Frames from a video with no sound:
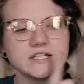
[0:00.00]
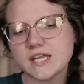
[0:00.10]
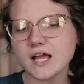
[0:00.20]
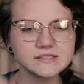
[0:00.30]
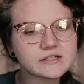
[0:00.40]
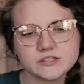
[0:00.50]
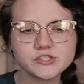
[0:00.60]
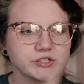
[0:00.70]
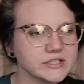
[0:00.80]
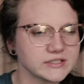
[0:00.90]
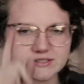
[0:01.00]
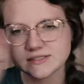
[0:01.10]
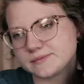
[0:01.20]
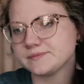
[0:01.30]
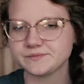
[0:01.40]
knocked out the drinks,
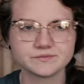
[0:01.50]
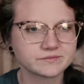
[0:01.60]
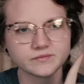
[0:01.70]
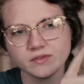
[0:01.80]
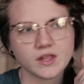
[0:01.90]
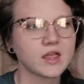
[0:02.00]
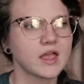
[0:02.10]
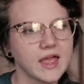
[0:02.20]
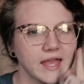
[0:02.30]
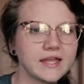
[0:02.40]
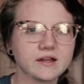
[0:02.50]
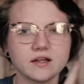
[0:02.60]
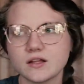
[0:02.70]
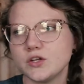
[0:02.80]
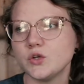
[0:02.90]
ate
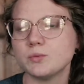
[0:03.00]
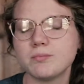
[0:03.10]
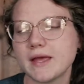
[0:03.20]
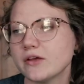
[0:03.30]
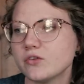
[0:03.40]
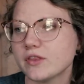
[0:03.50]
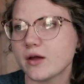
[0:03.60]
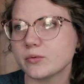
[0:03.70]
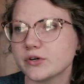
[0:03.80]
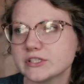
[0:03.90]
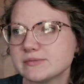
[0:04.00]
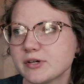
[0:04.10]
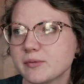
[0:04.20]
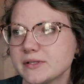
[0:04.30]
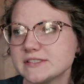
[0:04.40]
a new bagel that we're
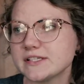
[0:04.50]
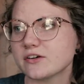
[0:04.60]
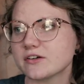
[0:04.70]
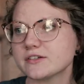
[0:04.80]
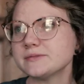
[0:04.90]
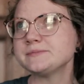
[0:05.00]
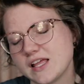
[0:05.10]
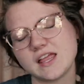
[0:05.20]
experimenting on,